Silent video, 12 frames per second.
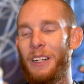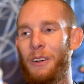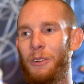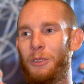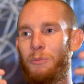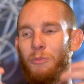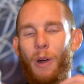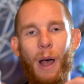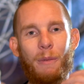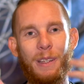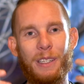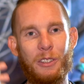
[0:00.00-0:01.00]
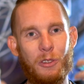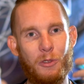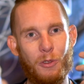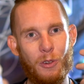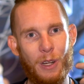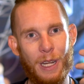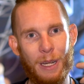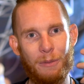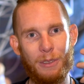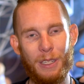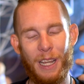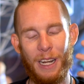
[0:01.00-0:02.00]
almost brought me these
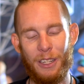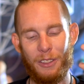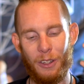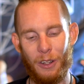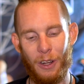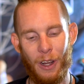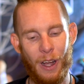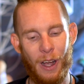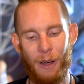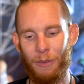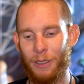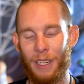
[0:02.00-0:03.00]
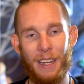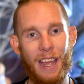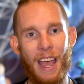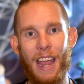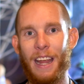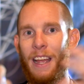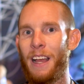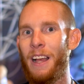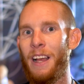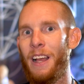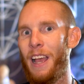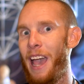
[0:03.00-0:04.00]
dreams. And it's today
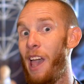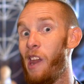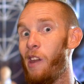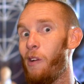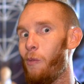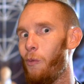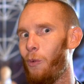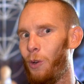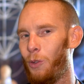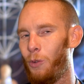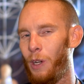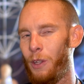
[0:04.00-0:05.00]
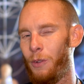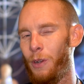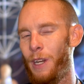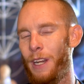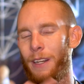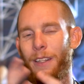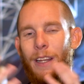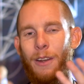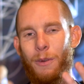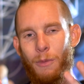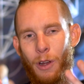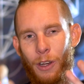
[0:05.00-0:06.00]
at 1:23
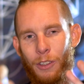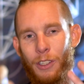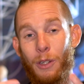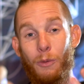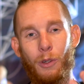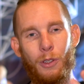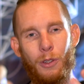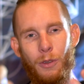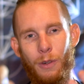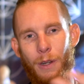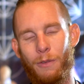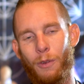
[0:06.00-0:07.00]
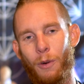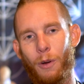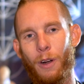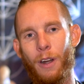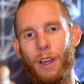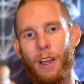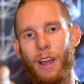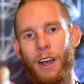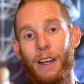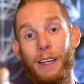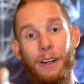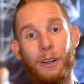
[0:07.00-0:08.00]
in numerology, 1, 2, 3, 4.
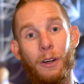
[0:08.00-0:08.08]
I got a